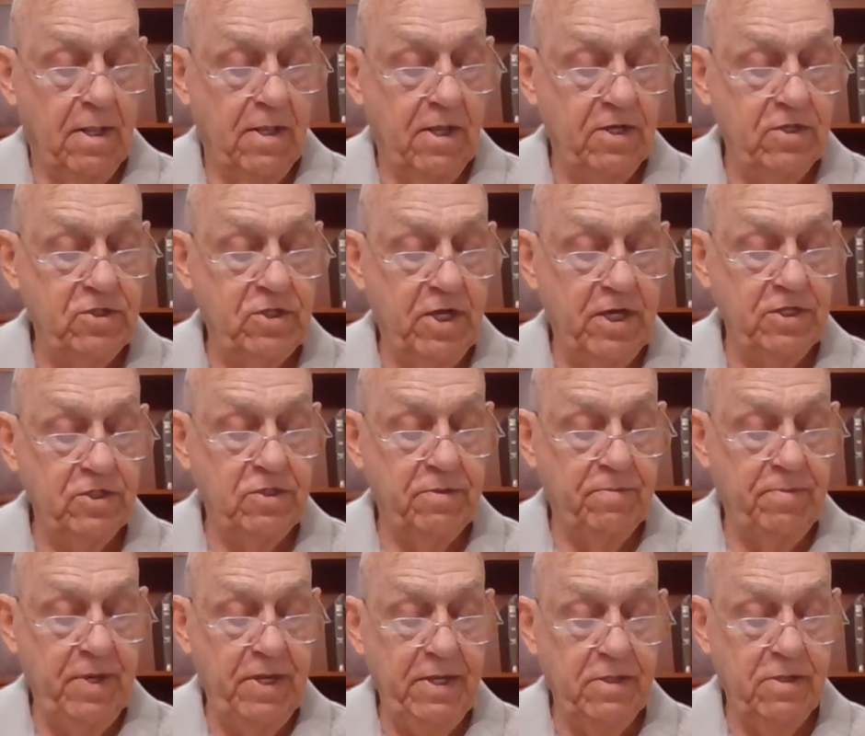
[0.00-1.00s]
This says to
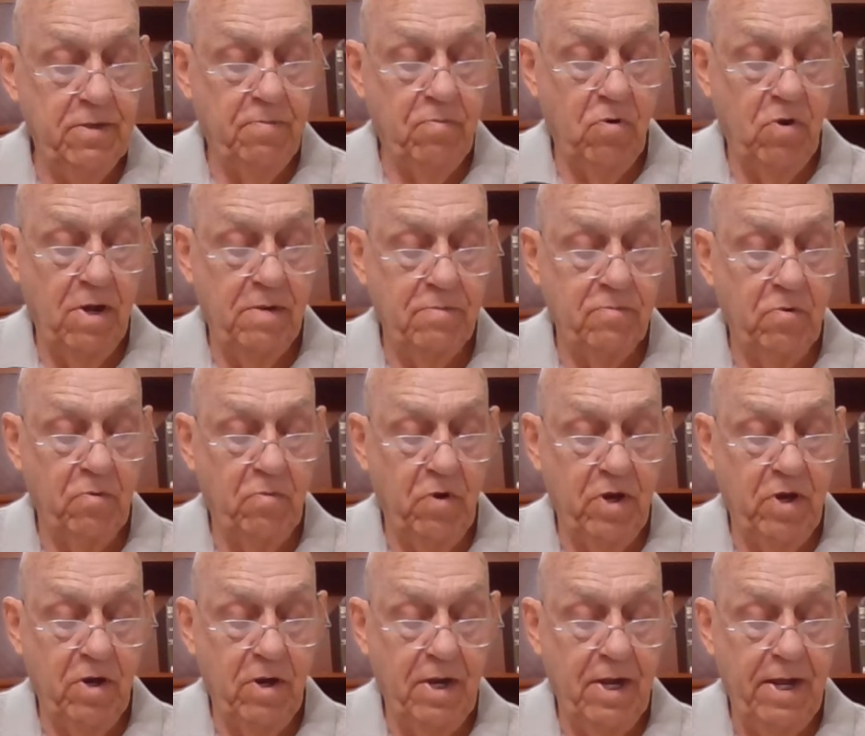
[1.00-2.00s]
me the problem
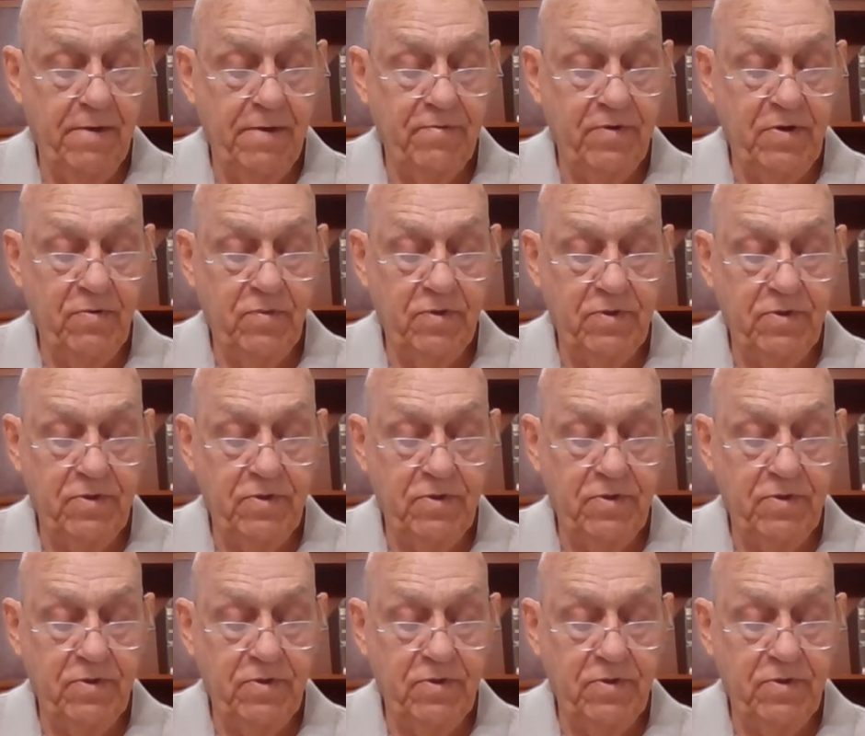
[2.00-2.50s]
we are having